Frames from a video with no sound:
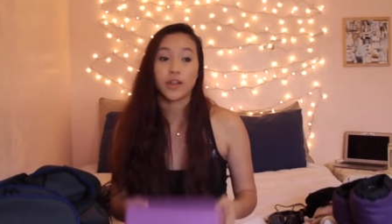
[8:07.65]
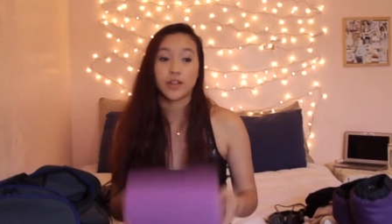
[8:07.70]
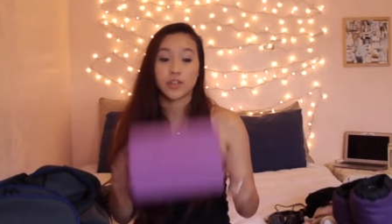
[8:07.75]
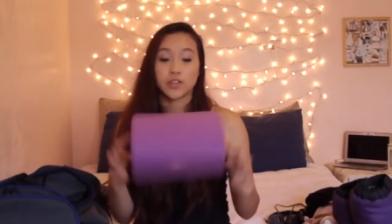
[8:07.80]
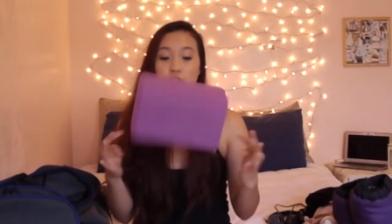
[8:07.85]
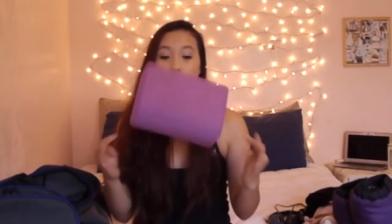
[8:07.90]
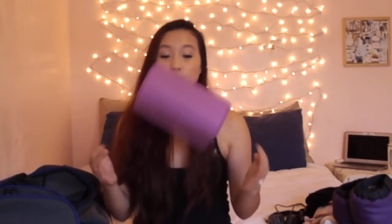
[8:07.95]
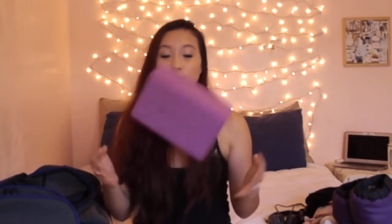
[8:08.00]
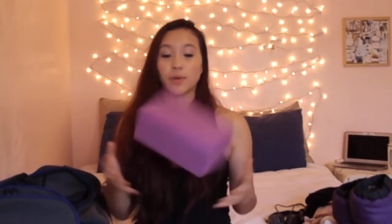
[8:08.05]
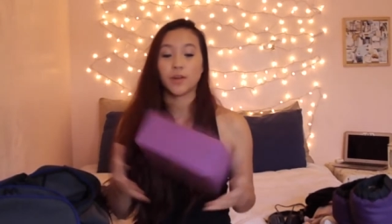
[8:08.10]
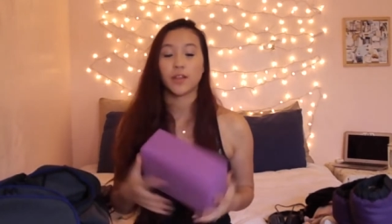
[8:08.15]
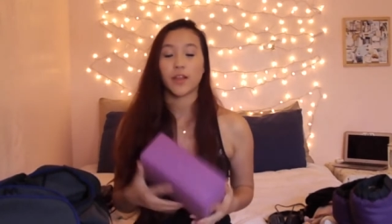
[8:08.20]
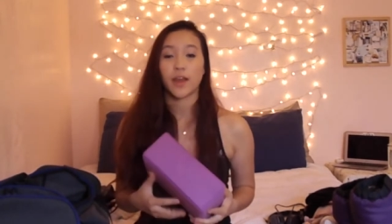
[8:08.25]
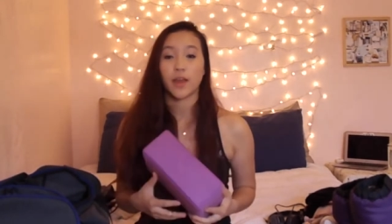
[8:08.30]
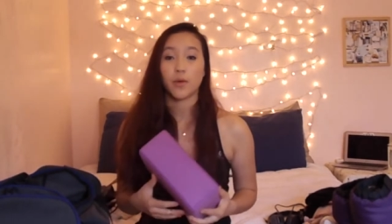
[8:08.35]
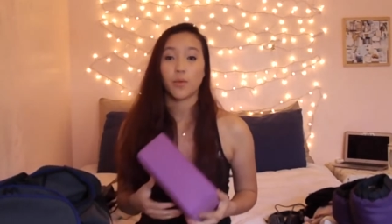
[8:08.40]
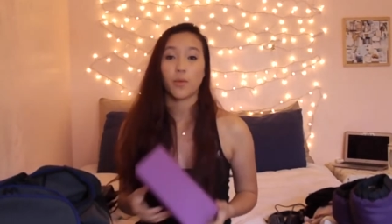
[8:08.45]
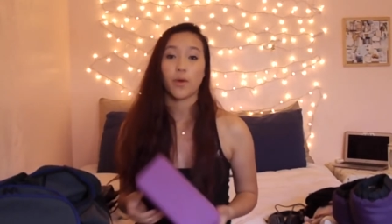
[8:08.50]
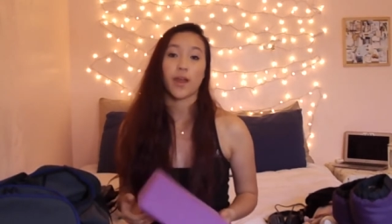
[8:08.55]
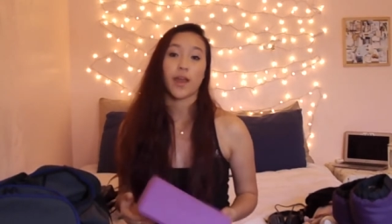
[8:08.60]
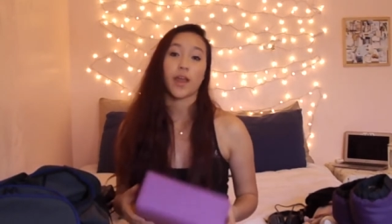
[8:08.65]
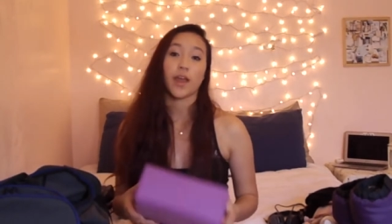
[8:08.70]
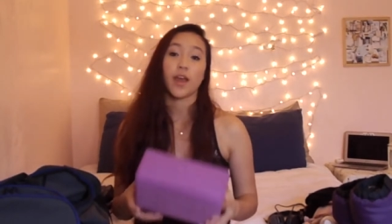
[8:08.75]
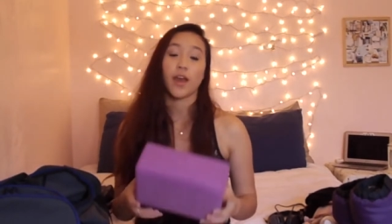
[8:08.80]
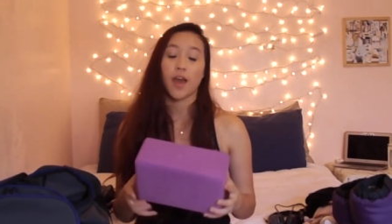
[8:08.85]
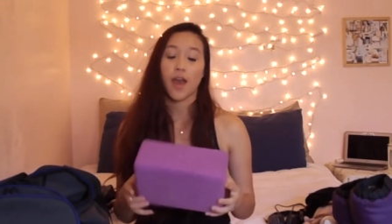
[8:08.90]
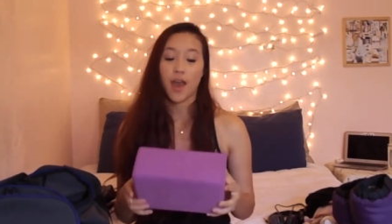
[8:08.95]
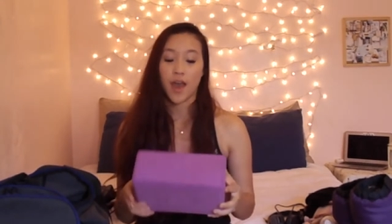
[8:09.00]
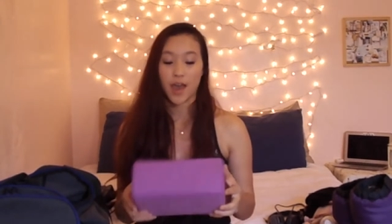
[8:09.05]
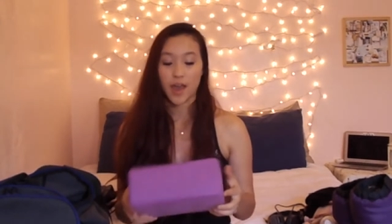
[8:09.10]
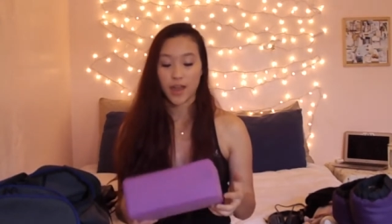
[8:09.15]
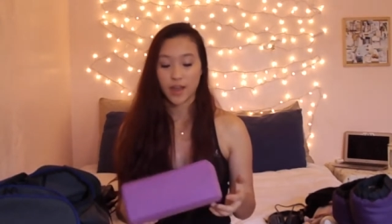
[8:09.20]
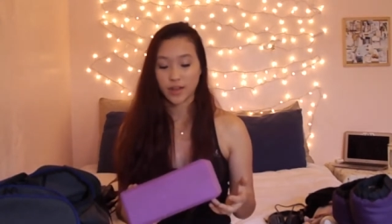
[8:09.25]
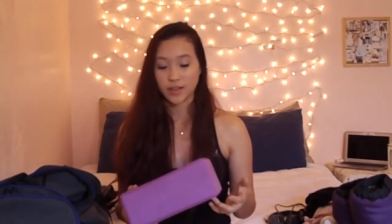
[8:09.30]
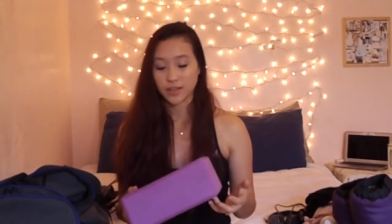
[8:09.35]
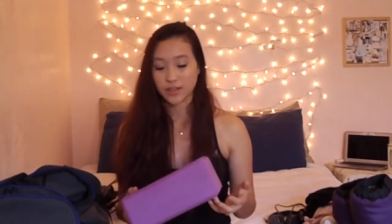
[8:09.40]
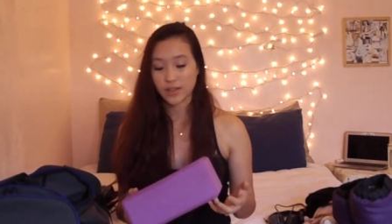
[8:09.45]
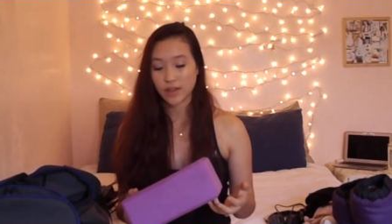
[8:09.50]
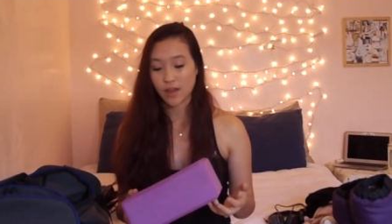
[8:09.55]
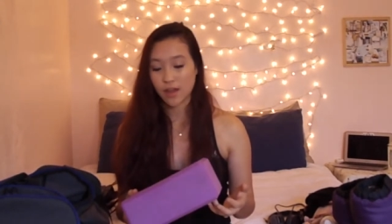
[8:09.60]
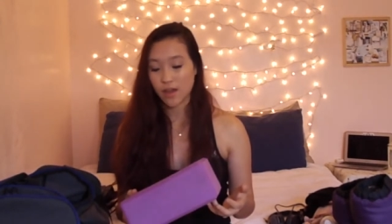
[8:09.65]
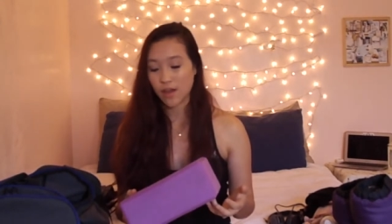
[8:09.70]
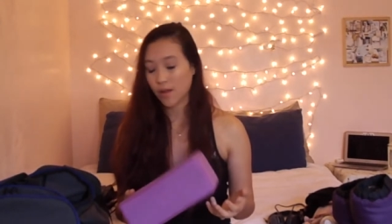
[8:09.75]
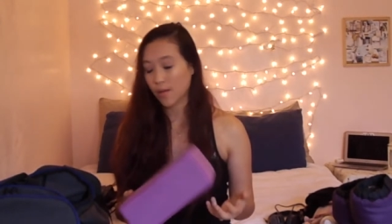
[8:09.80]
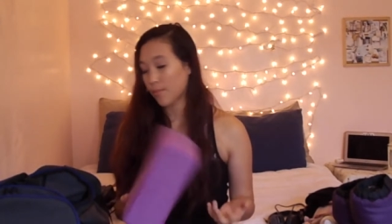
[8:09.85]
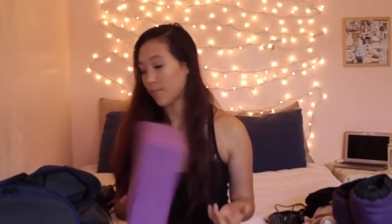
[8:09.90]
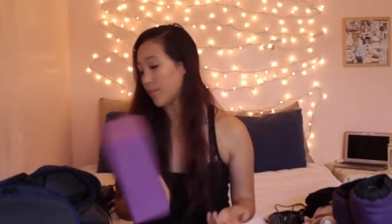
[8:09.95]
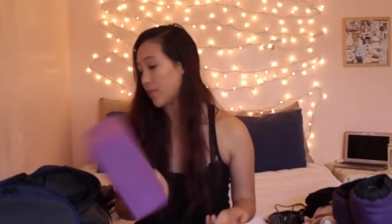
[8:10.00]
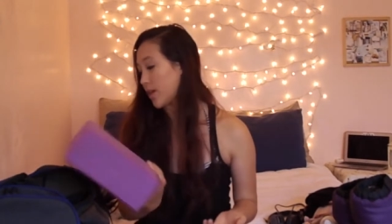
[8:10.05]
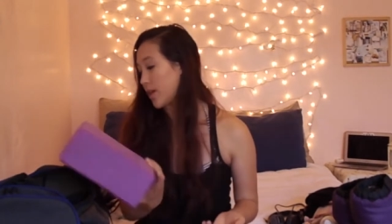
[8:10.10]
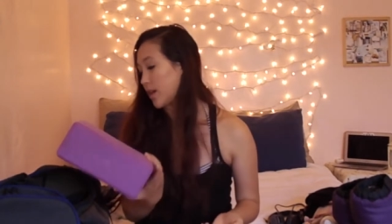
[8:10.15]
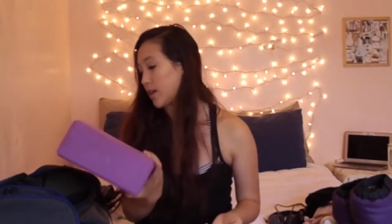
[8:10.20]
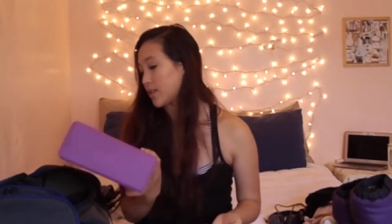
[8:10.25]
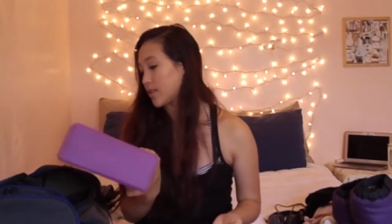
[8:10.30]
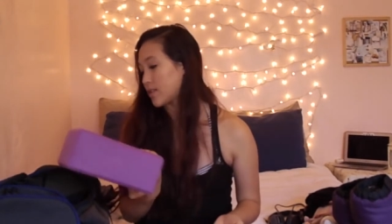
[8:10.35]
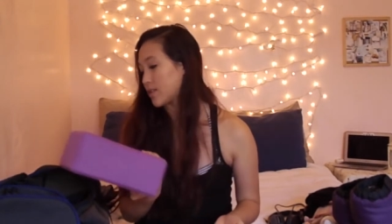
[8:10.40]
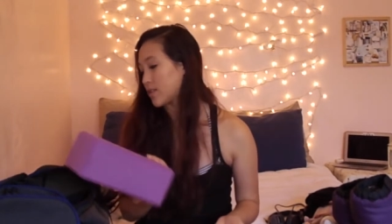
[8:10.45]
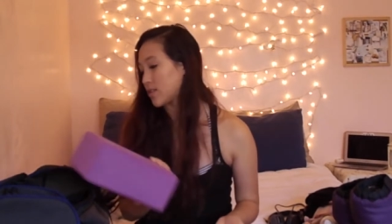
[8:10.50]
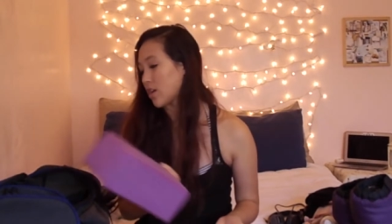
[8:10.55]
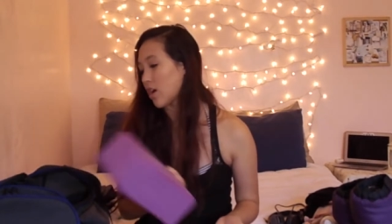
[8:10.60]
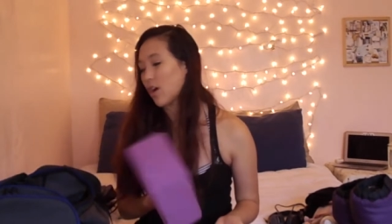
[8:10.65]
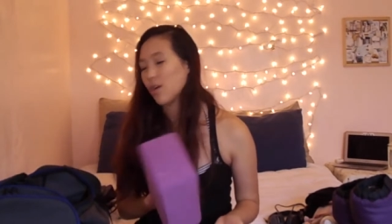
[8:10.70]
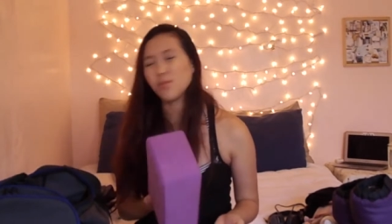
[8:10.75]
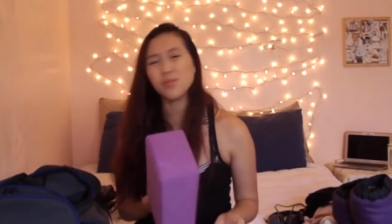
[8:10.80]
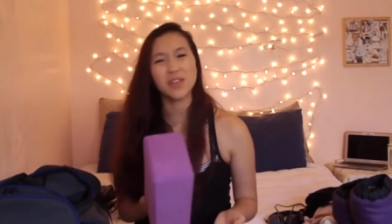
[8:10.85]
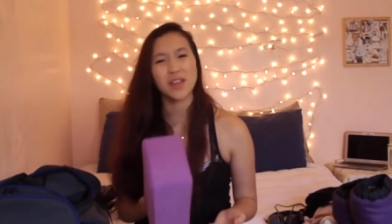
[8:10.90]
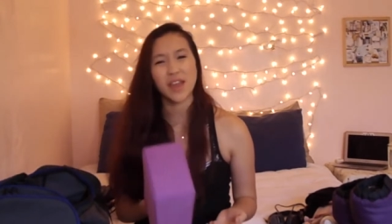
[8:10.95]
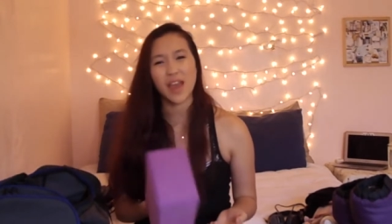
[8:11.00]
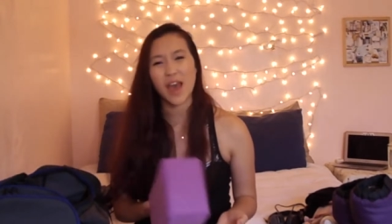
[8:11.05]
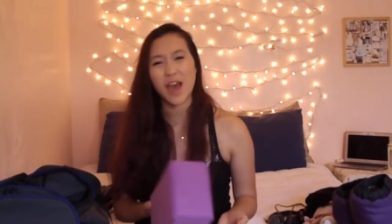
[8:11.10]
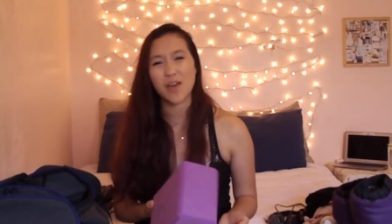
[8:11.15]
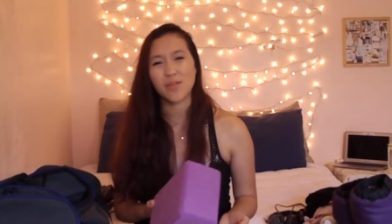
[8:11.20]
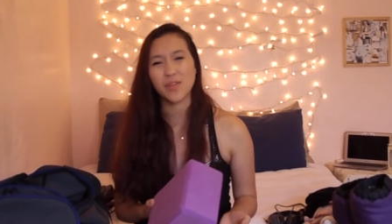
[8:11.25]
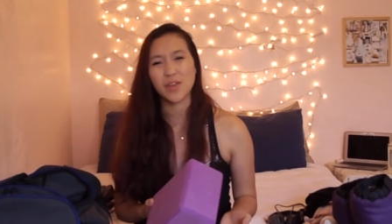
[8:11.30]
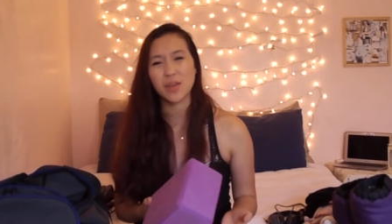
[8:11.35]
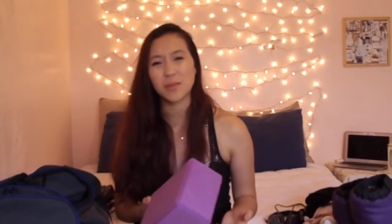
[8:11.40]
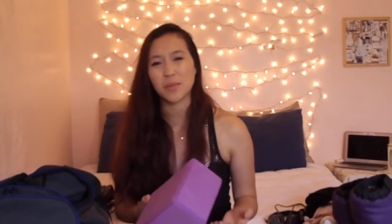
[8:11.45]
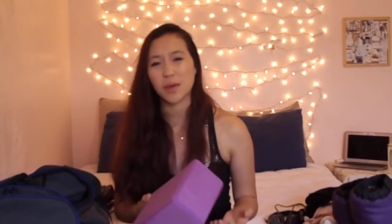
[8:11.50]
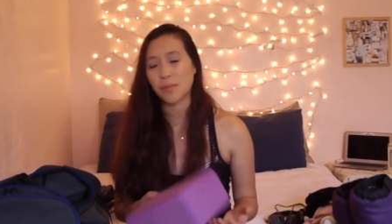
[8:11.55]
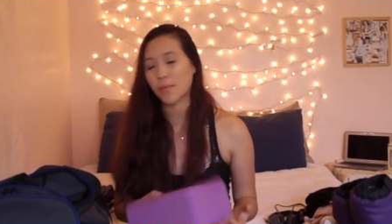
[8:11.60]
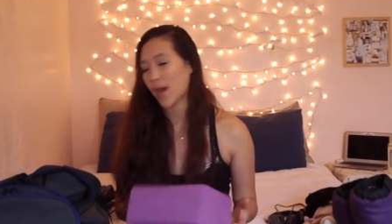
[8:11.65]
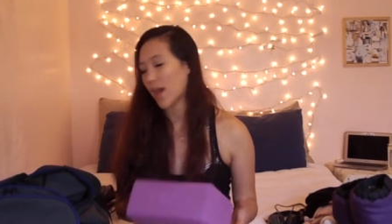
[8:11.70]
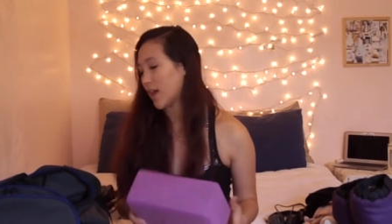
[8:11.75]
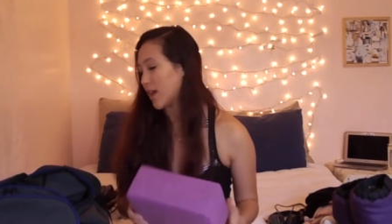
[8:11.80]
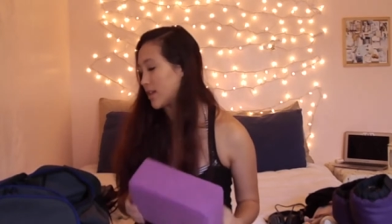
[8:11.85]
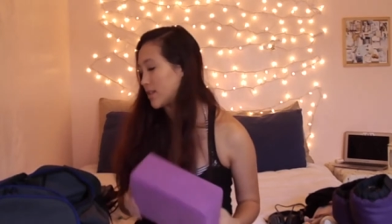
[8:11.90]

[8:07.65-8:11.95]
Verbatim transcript: It's super lightweight and um, it's not really heavy in my bag.